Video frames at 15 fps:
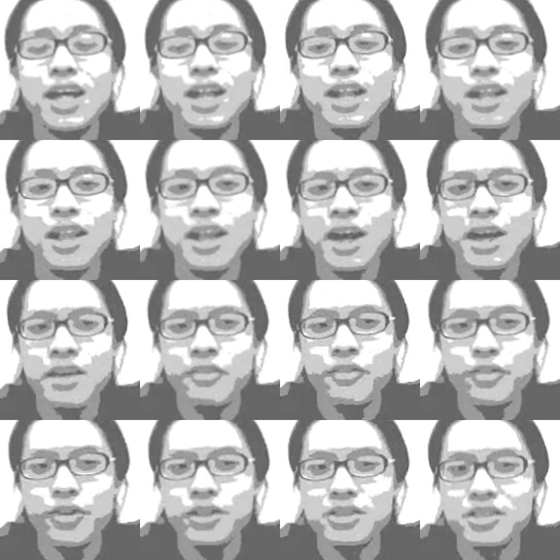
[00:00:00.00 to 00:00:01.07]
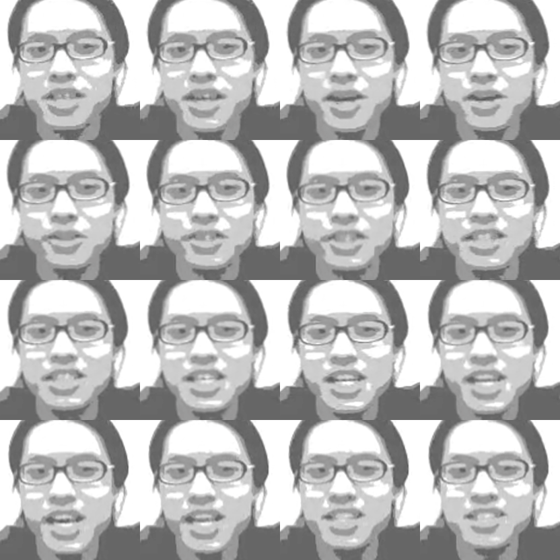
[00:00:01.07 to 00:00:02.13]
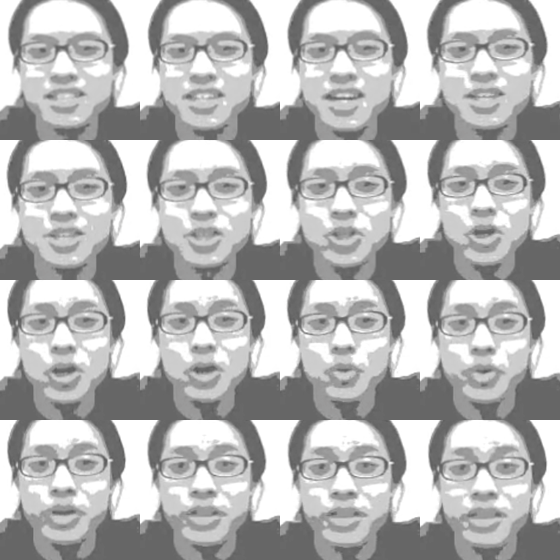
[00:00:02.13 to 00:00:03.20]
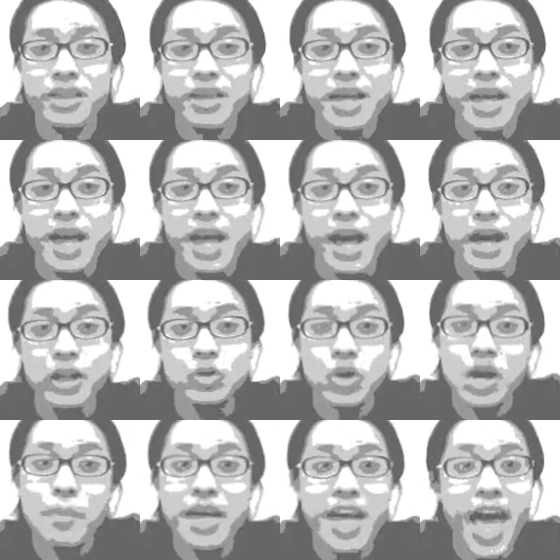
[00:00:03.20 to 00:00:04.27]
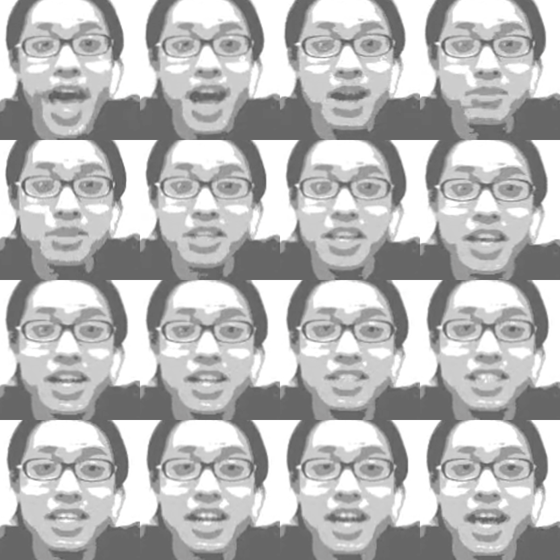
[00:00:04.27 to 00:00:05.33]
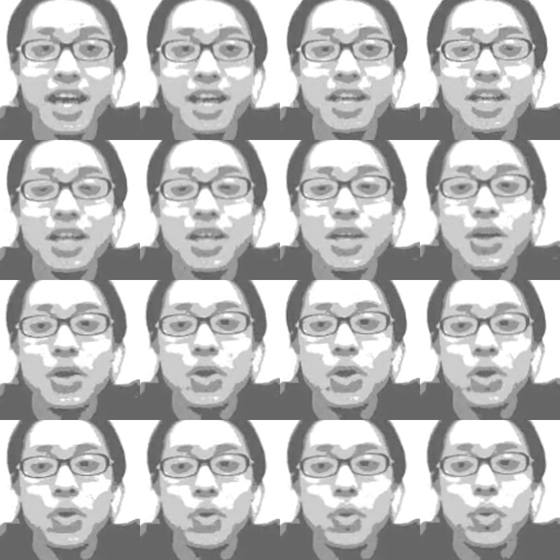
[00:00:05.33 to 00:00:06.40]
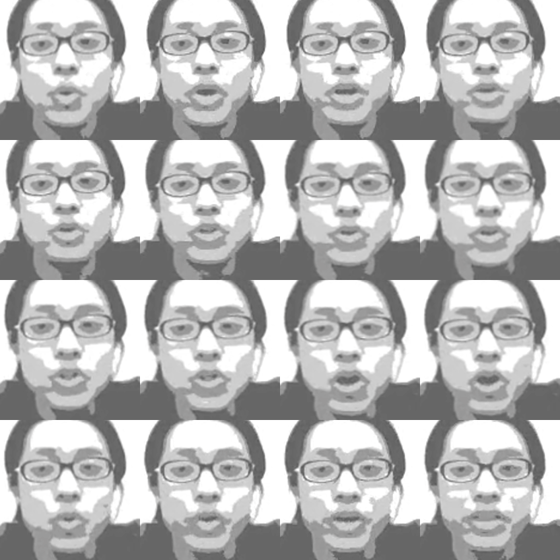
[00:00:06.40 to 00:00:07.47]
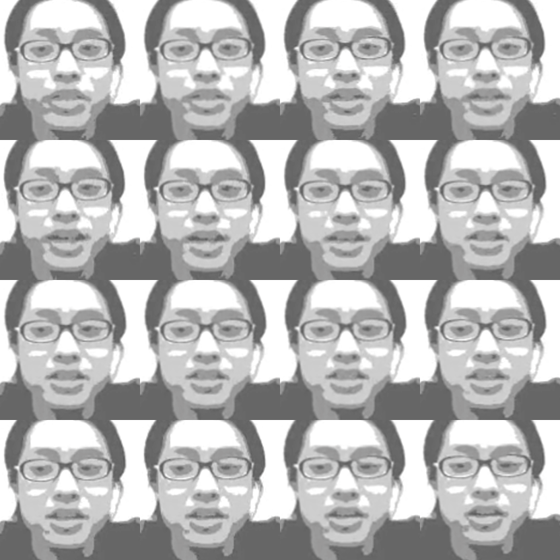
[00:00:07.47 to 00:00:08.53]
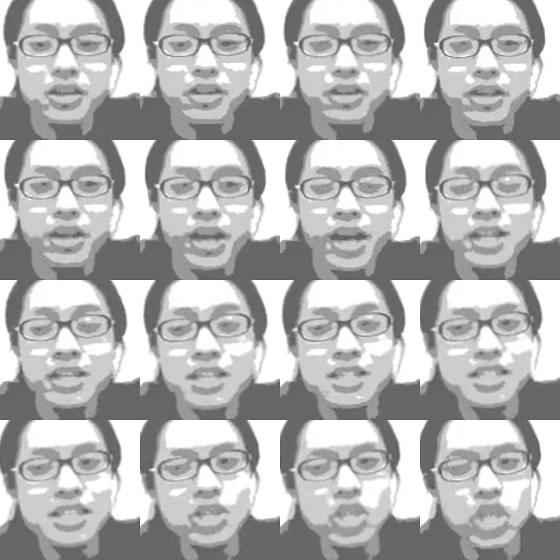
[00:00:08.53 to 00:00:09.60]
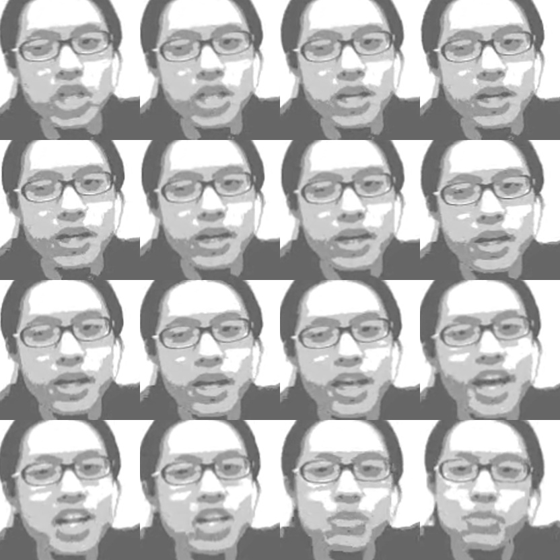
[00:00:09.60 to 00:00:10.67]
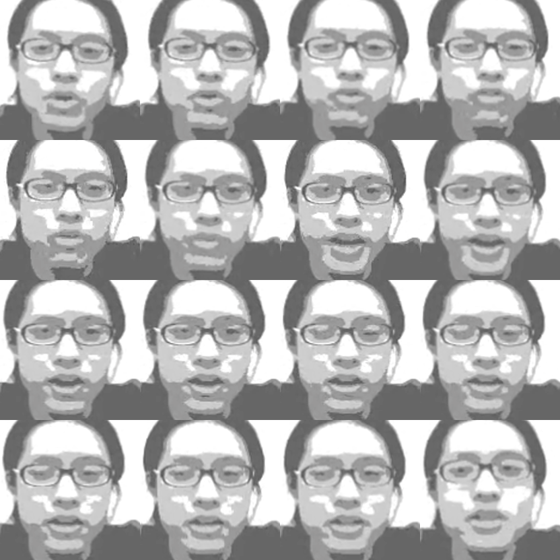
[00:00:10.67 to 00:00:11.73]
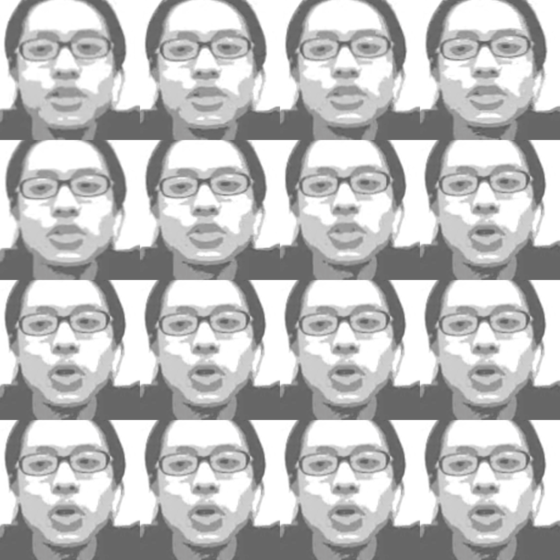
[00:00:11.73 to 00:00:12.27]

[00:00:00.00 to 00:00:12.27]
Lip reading: But life and cells and DNA does not start with dropping atoms and getting DNA. What you do start with is ATCG, and you build from there.